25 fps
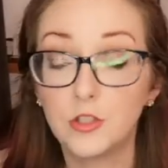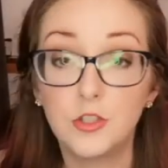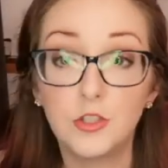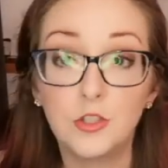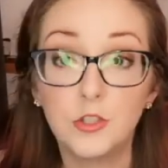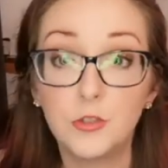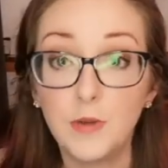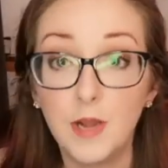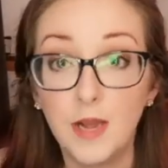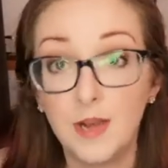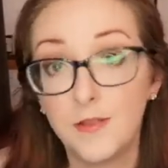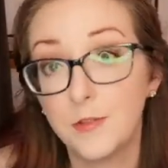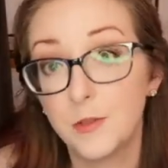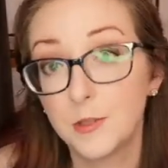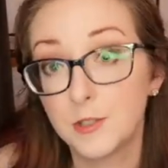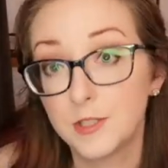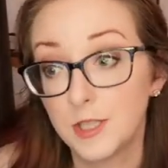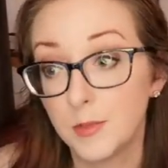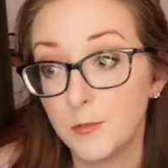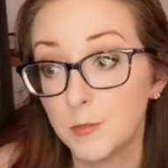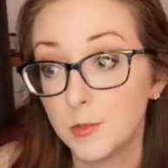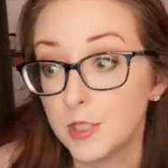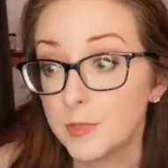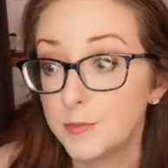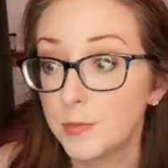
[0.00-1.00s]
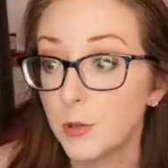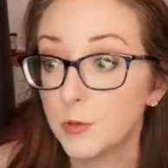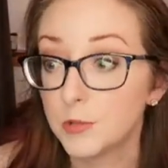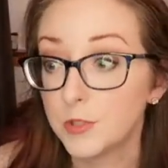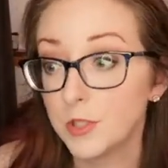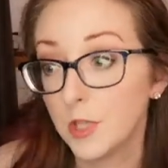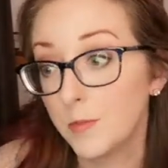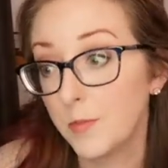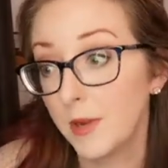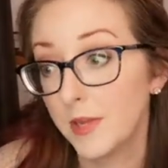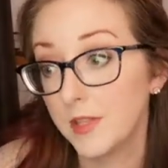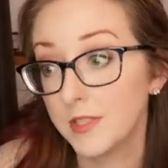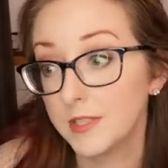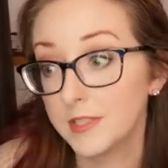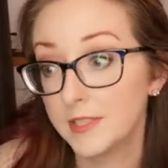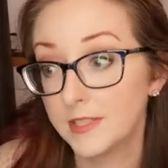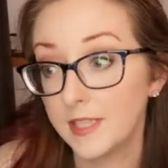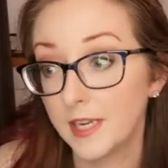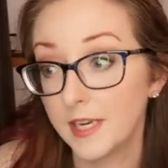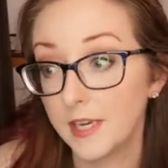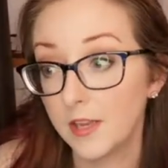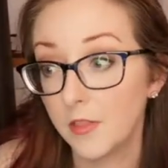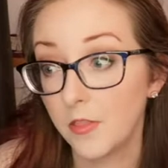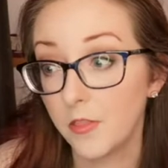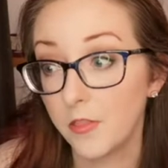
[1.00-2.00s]
do have their summaries posted by the
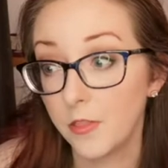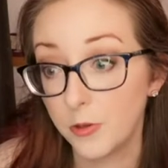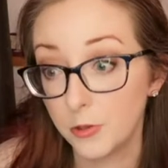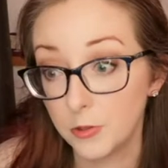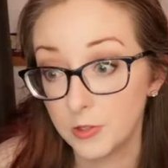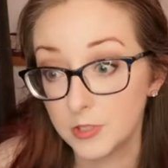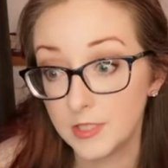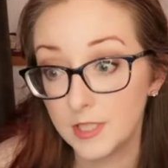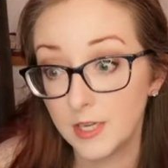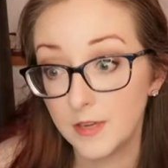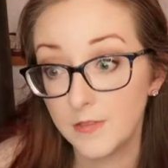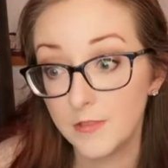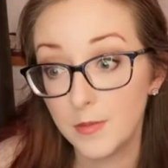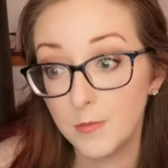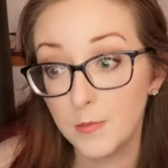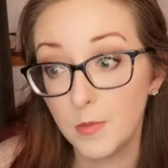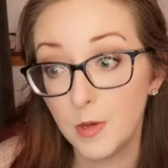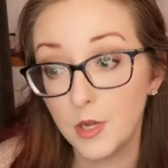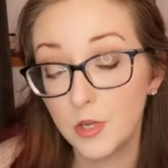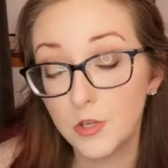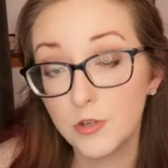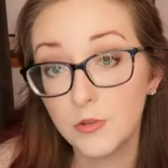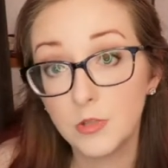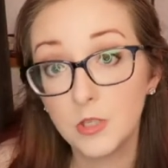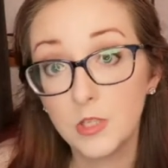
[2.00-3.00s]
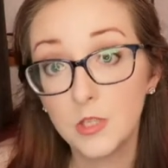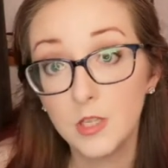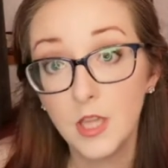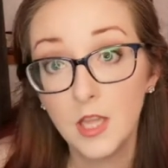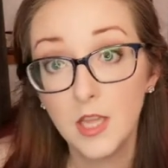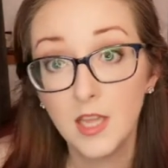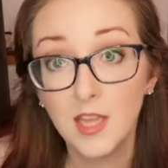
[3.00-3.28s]
second Thursday of the module.